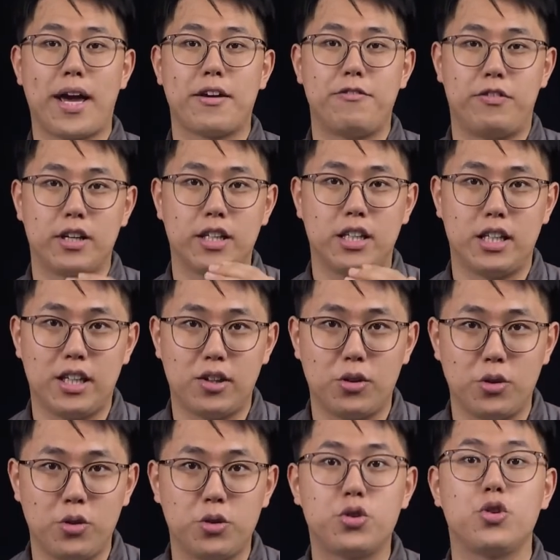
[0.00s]
way for
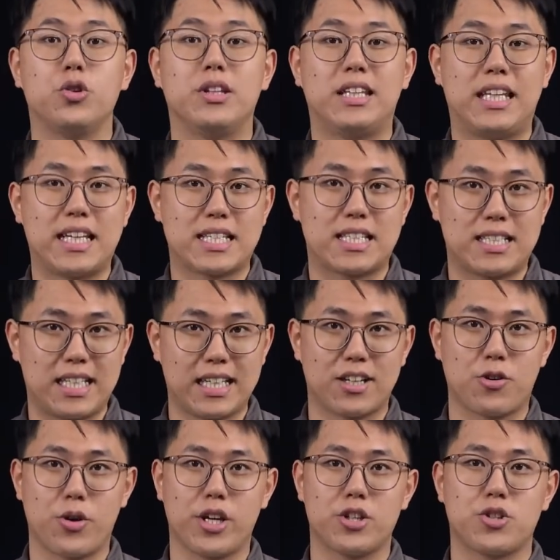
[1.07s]
you to
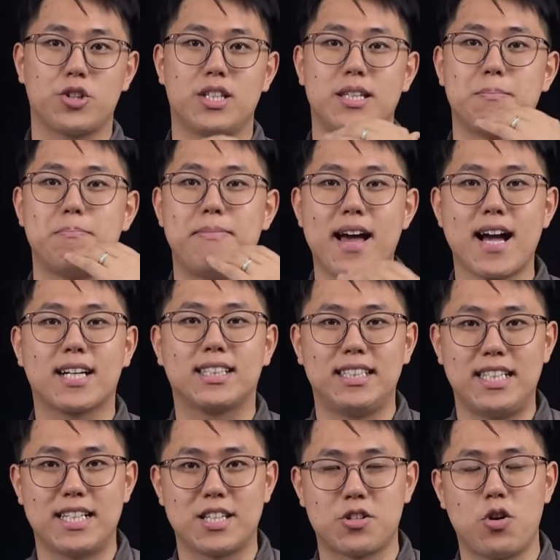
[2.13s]
distinguish the
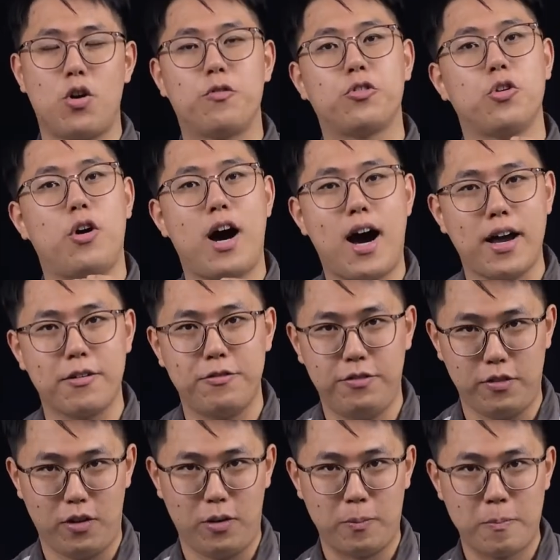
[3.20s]
back glass of your
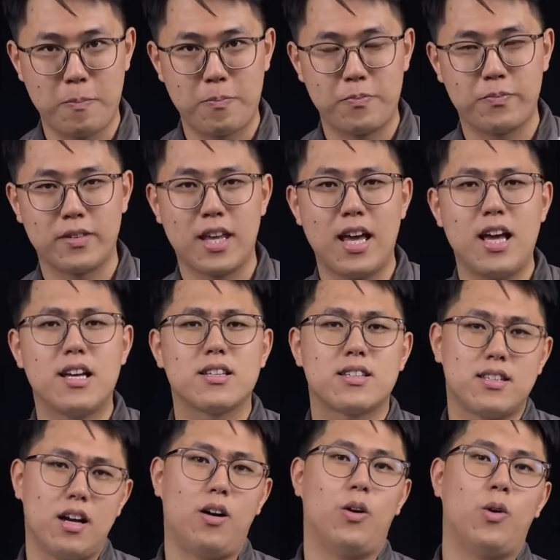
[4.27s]
iPhone.
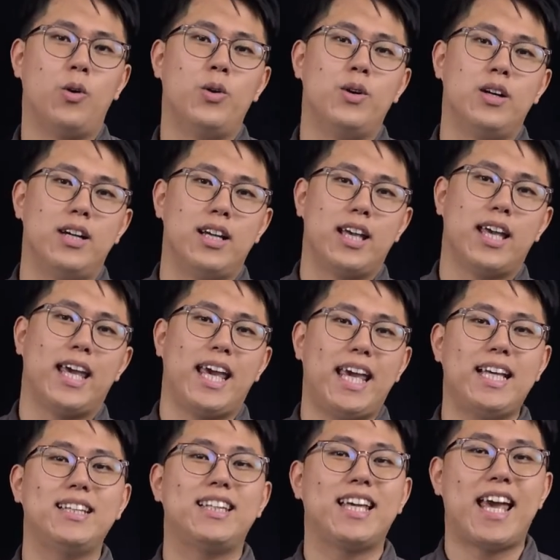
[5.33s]
So,
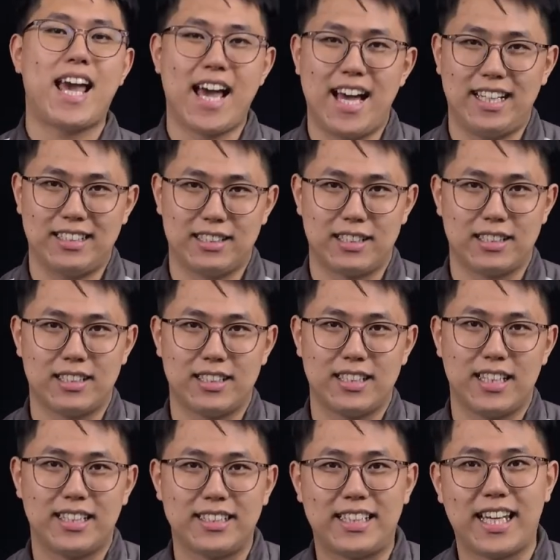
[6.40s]
in the end,
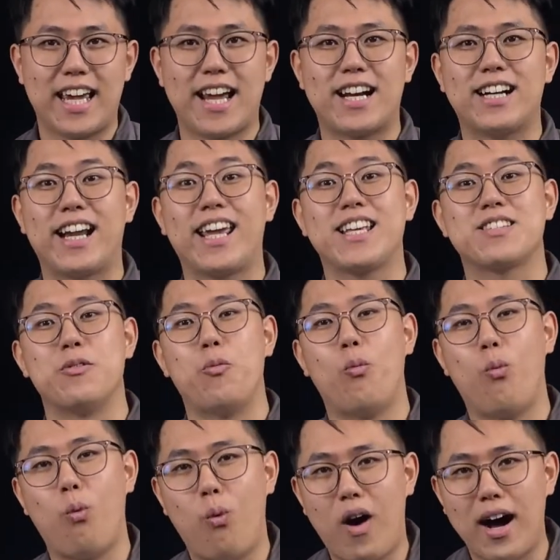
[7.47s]
there is
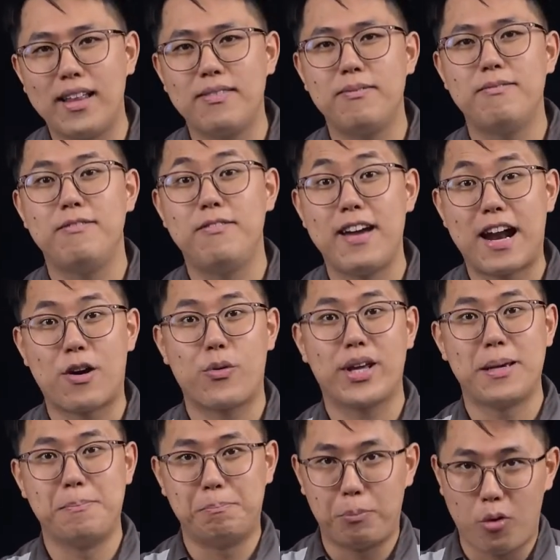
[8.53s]
one
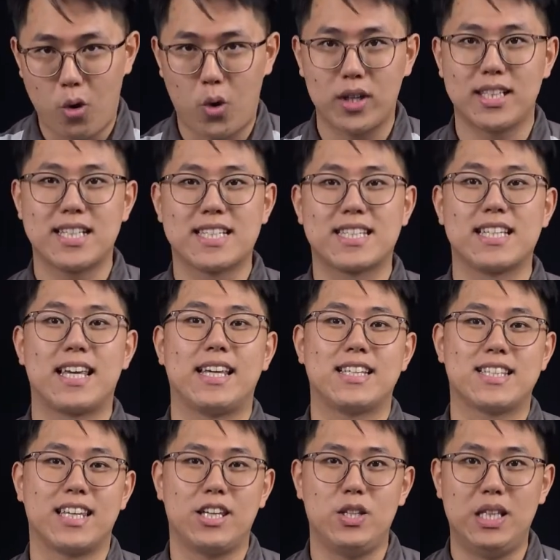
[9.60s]
very important
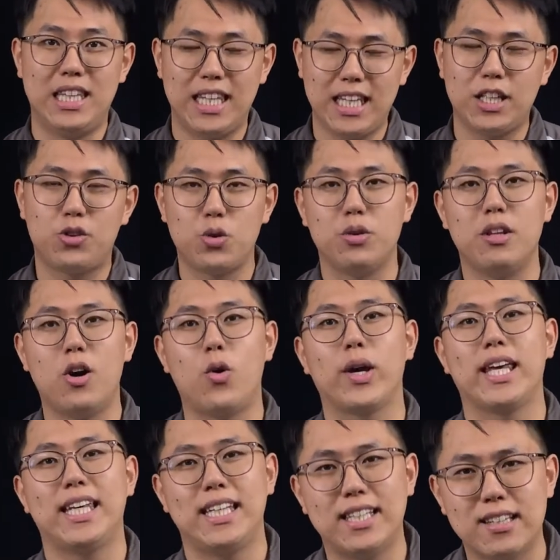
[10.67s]
thing you need to
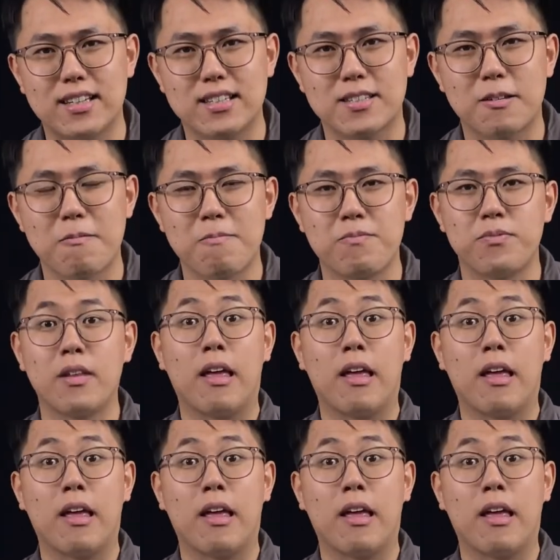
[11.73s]
know is